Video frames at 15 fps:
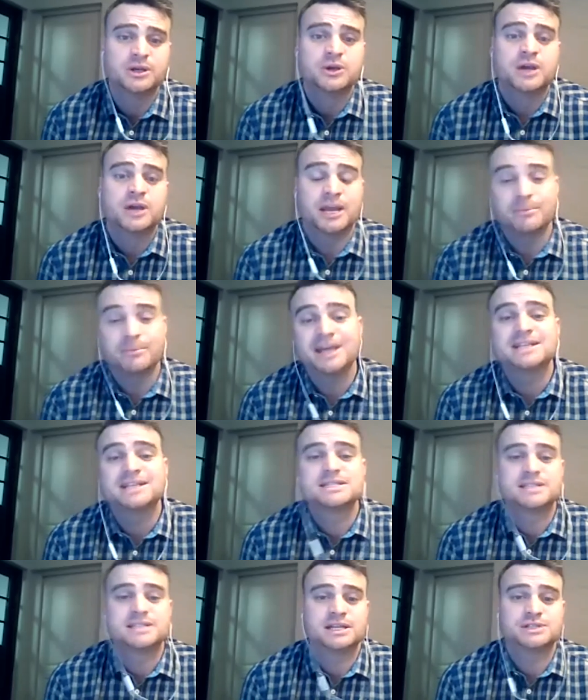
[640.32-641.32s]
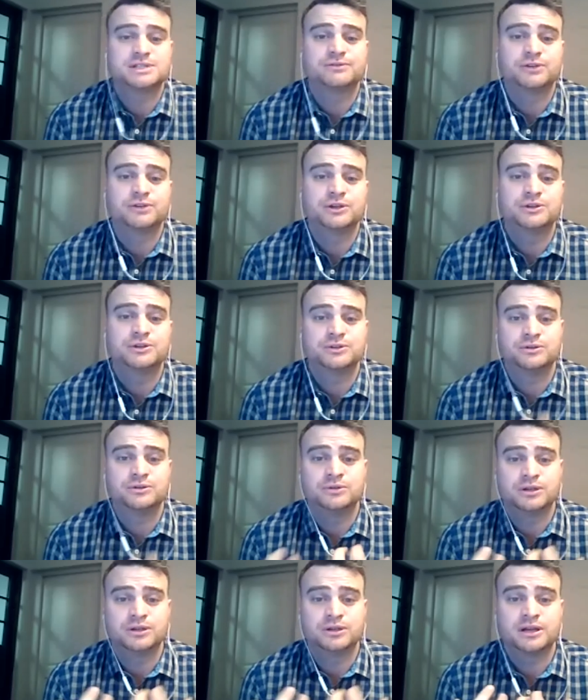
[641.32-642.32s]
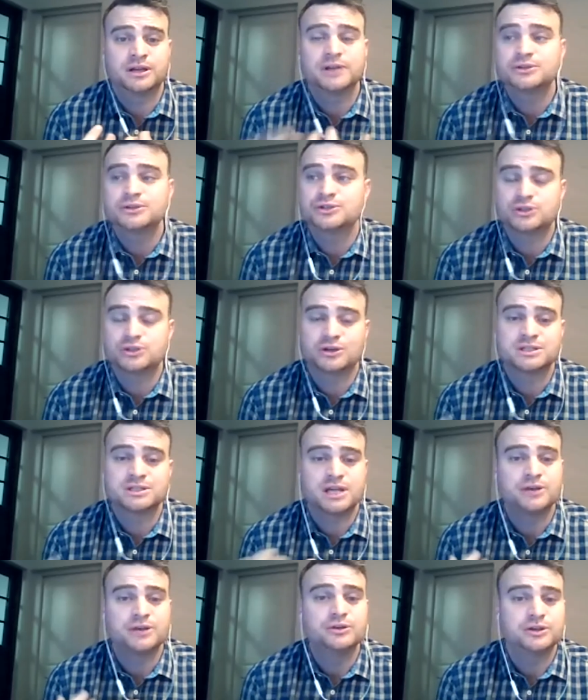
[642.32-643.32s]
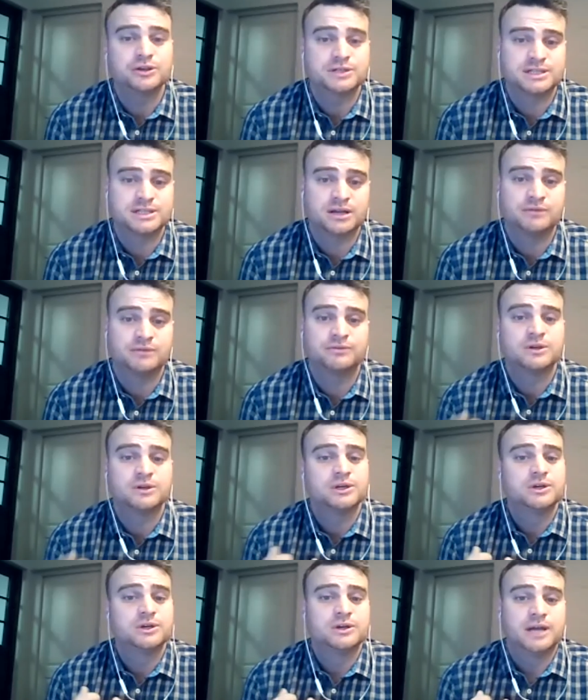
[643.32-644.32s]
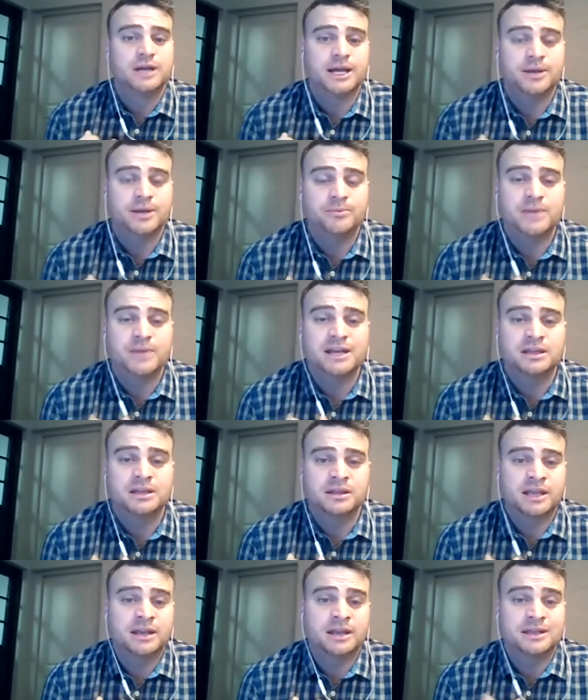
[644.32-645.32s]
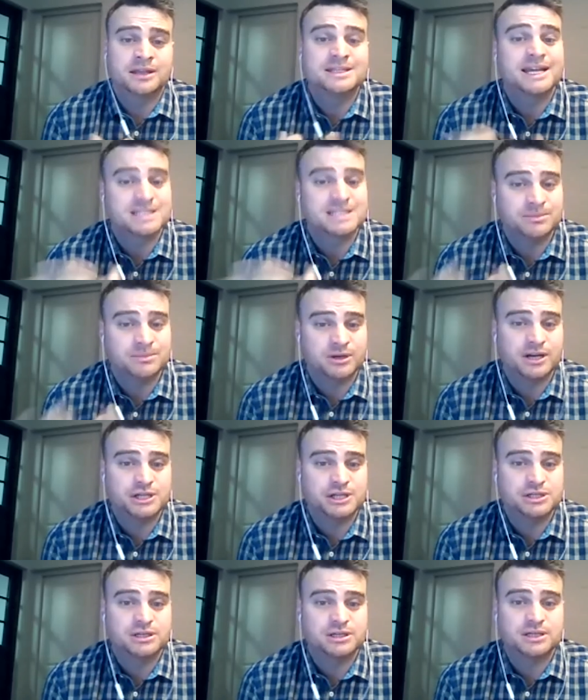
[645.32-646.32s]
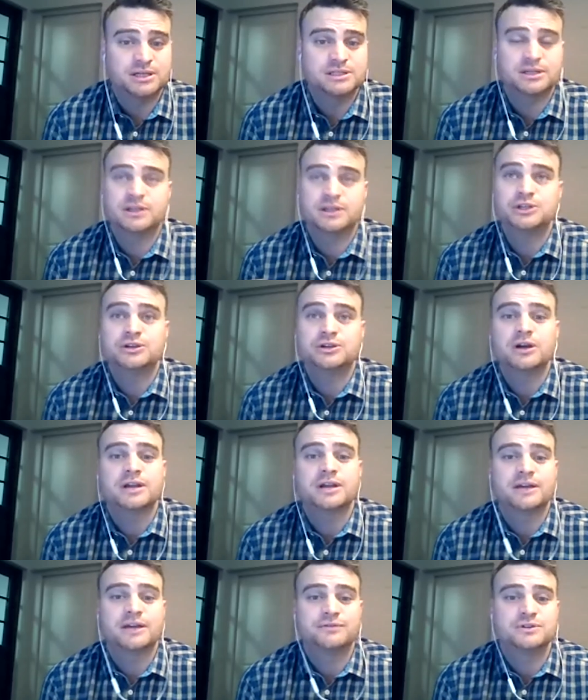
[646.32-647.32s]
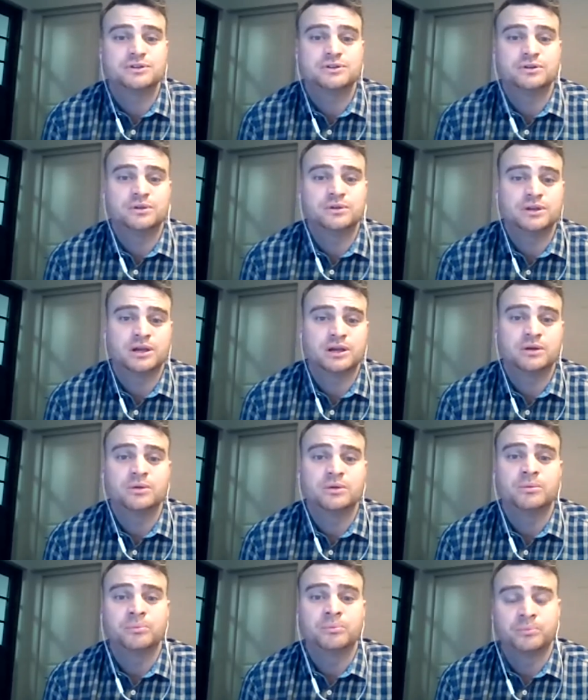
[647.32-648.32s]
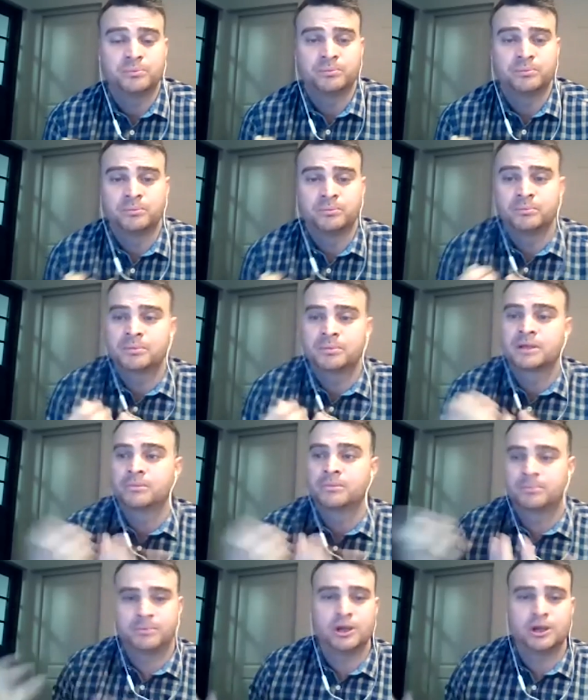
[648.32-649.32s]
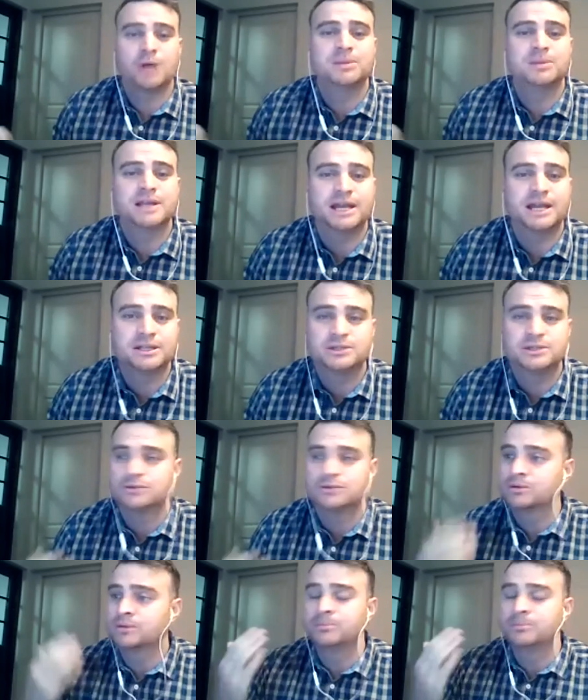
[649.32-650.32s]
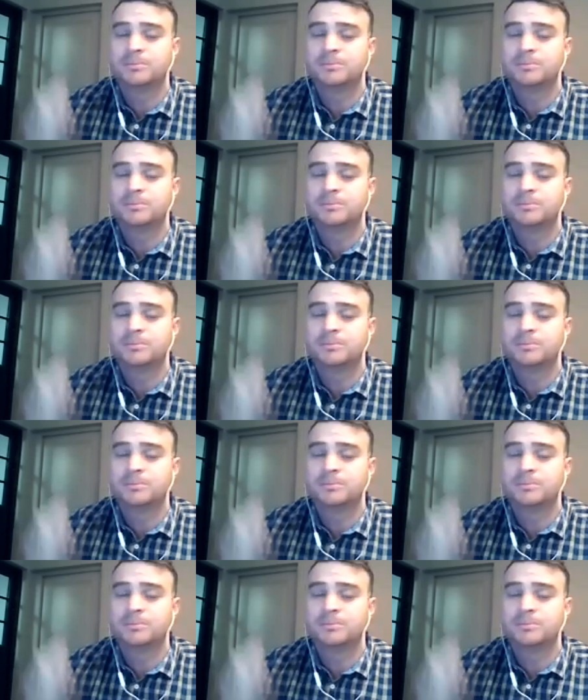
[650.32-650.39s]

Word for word: mm-hmm. makes sense for you to you know go to SARS, unhook yourself, um, and get a tax immigration done, so that you don't have to you know be obligated to. Comp-